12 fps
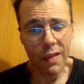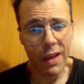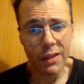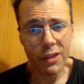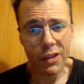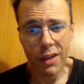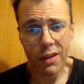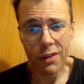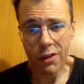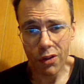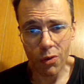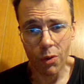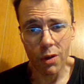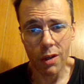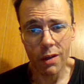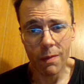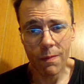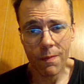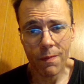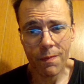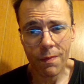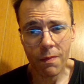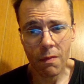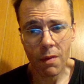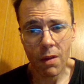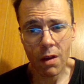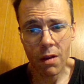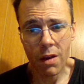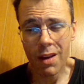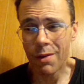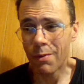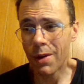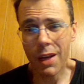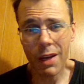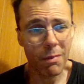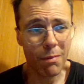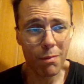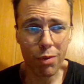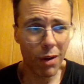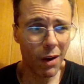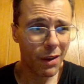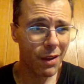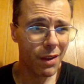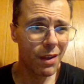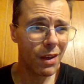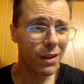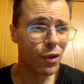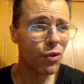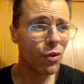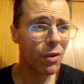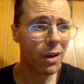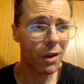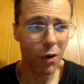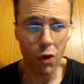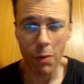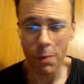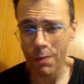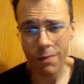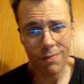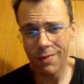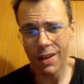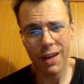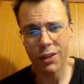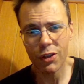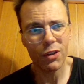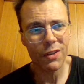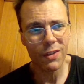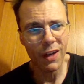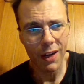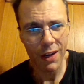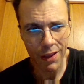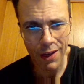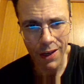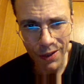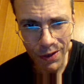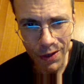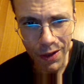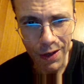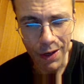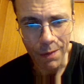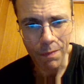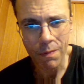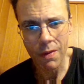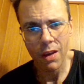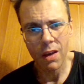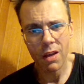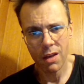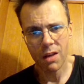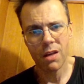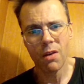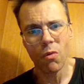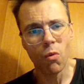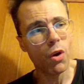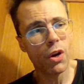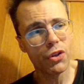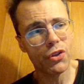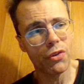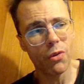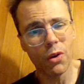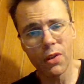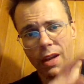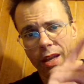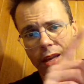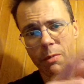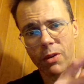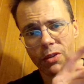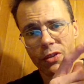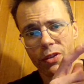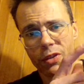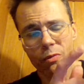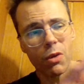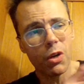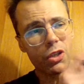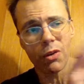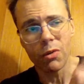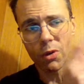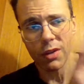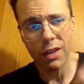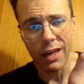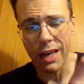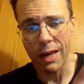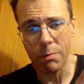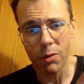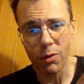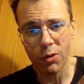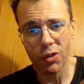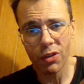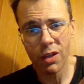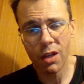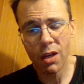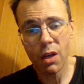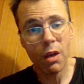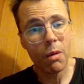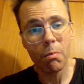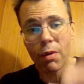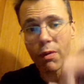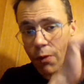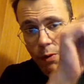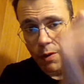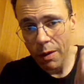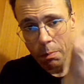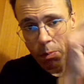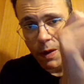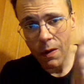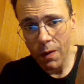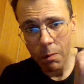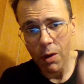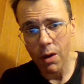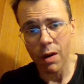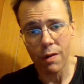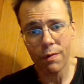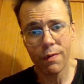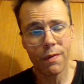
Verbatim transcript: inside of the store. When I brought this sugar home, I just started yesterday washing all the lemons, washing all the apples, before I peel them off.